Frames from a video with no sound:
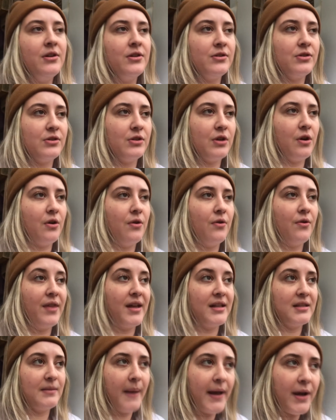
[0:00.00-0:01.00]
So
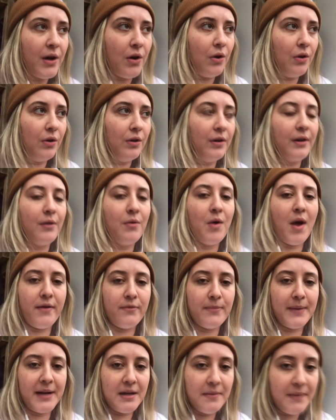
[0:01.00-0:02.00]
that's my goal. I want
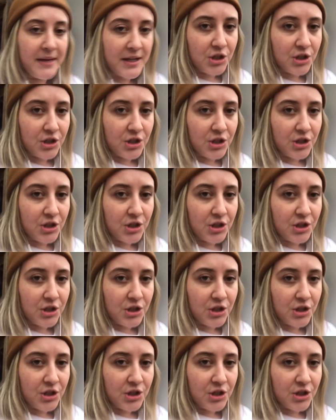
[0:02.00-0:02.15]
everybody to be